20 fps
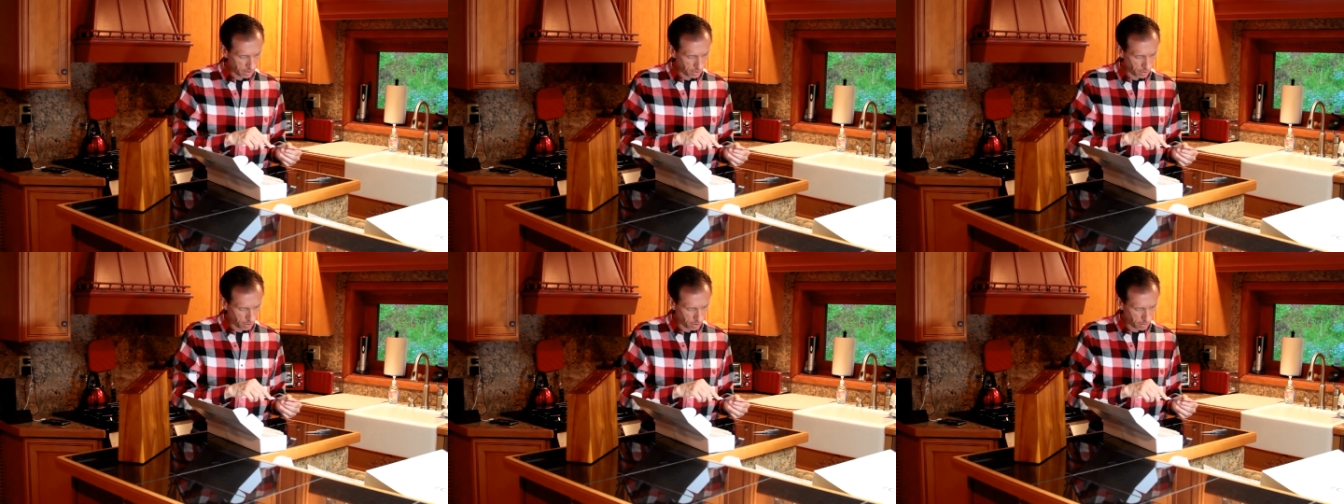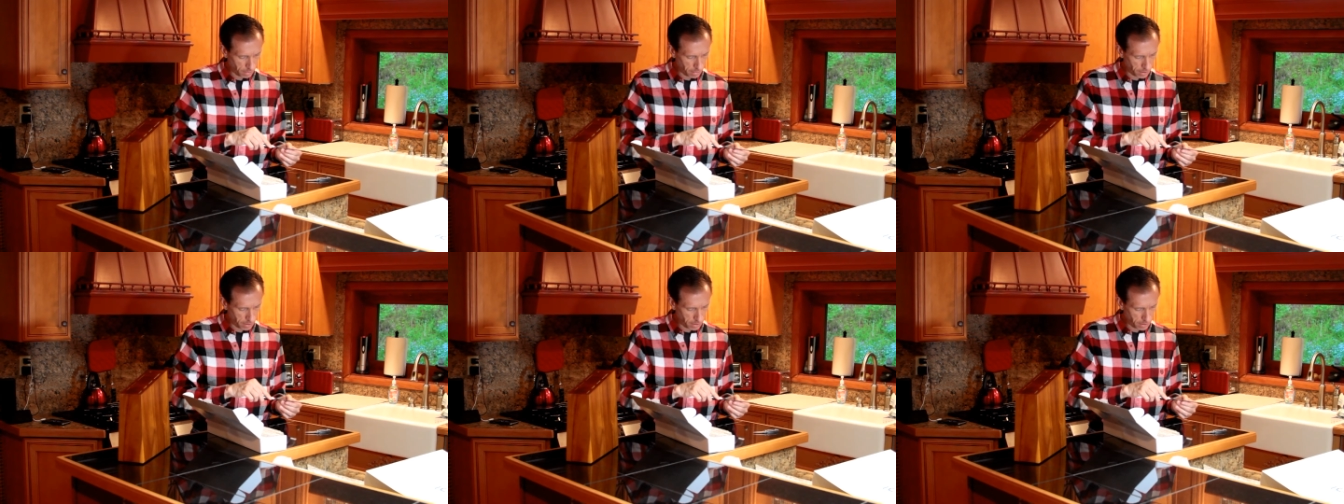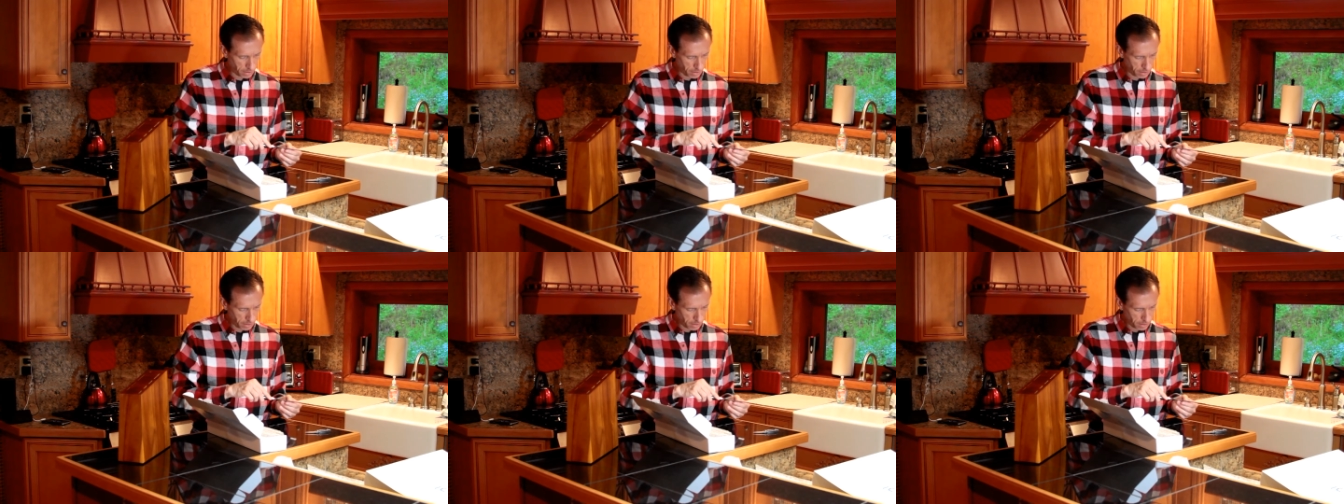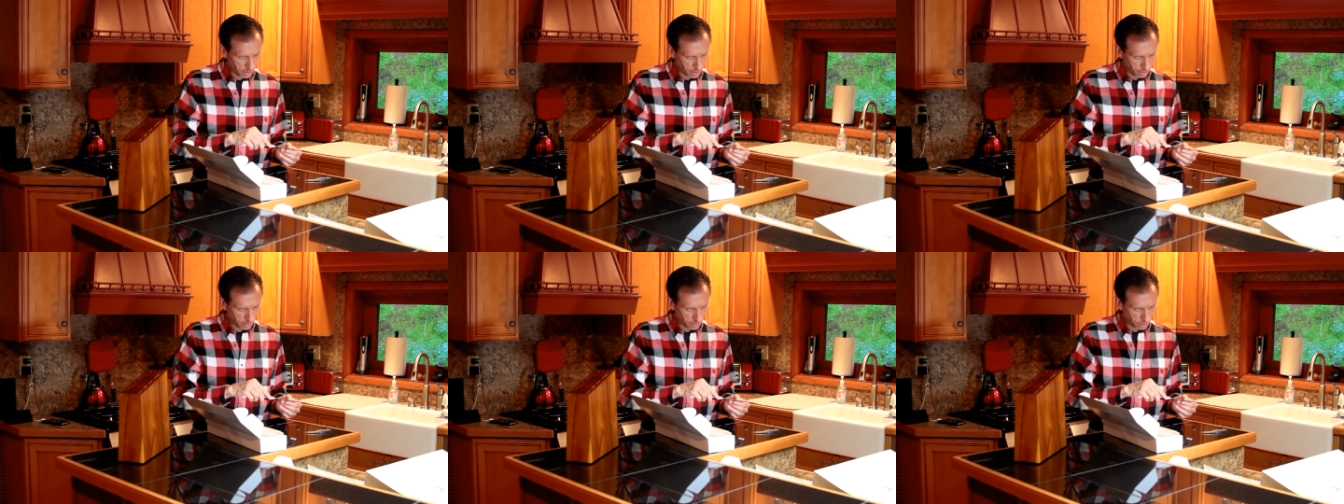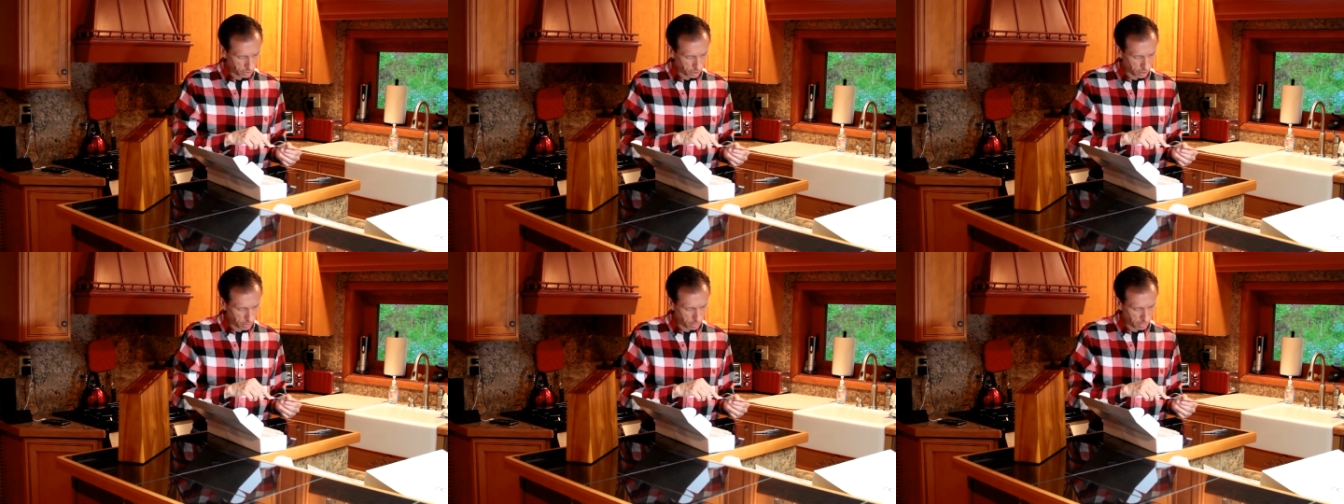carbon
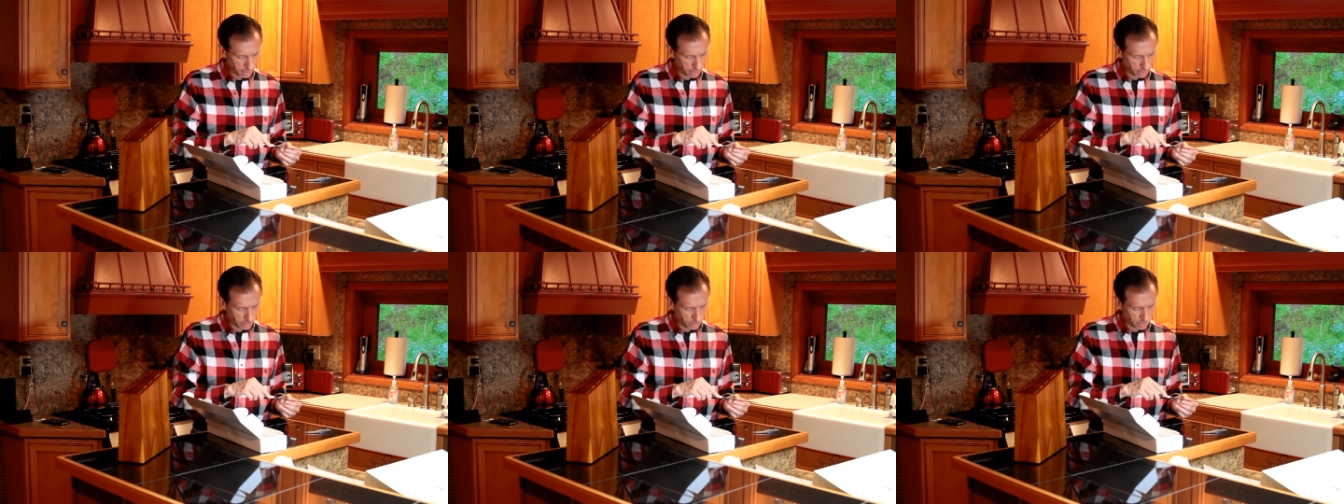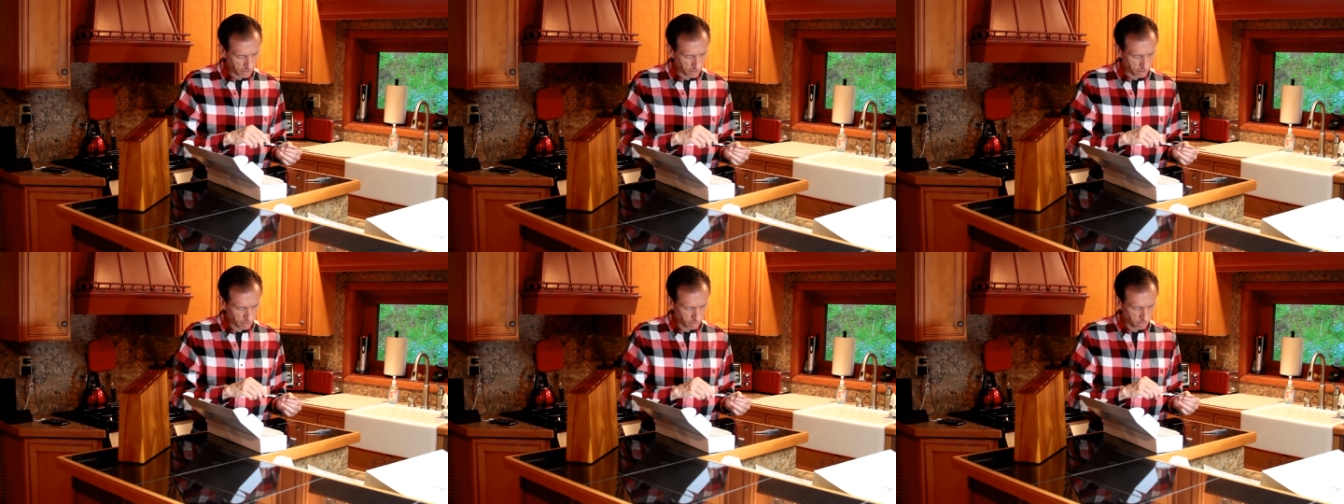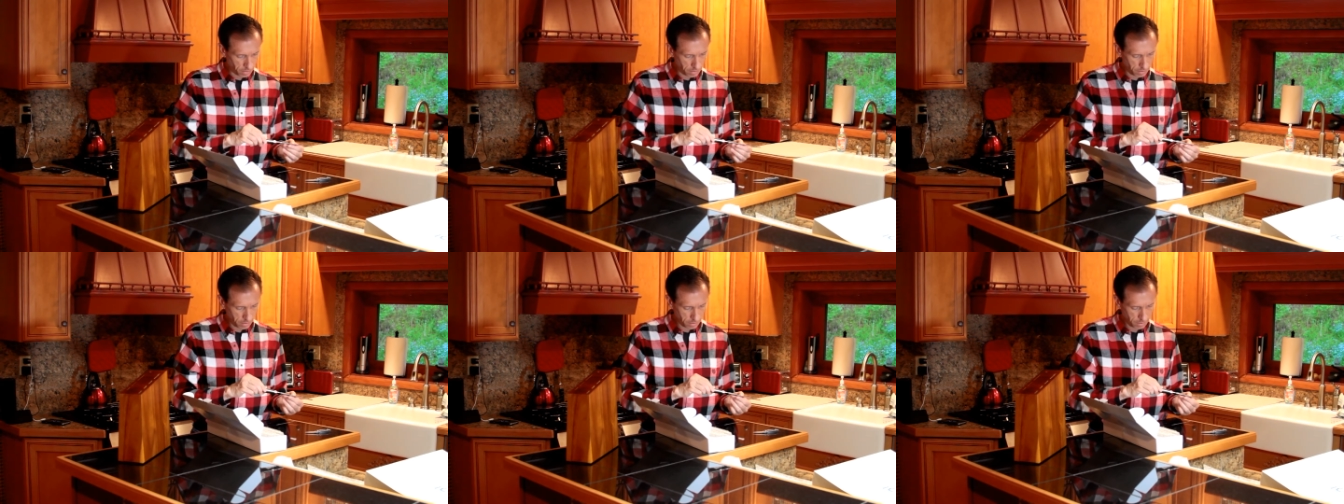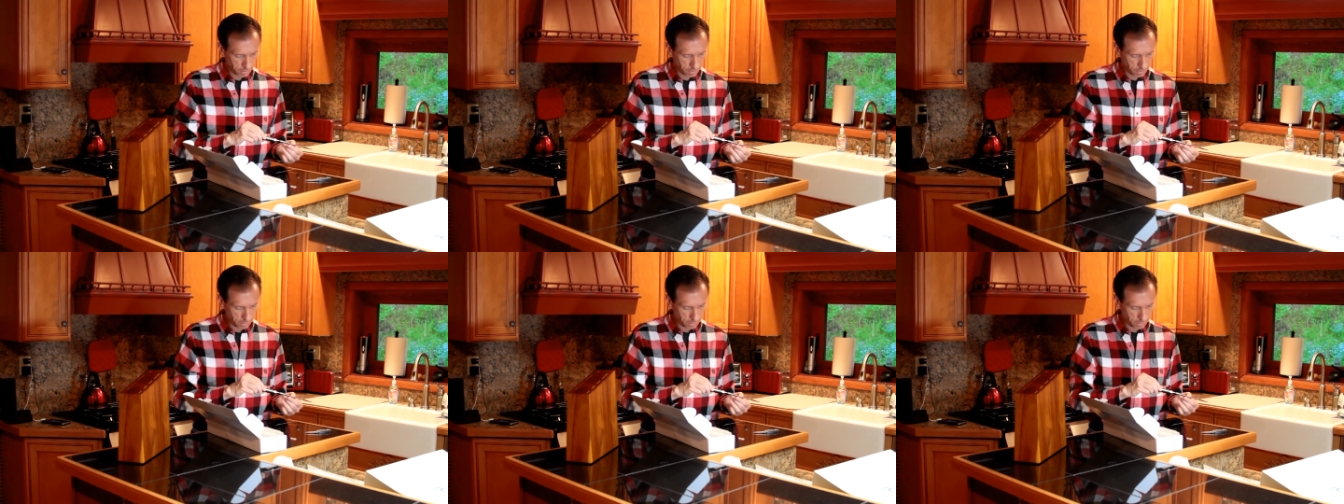German steel.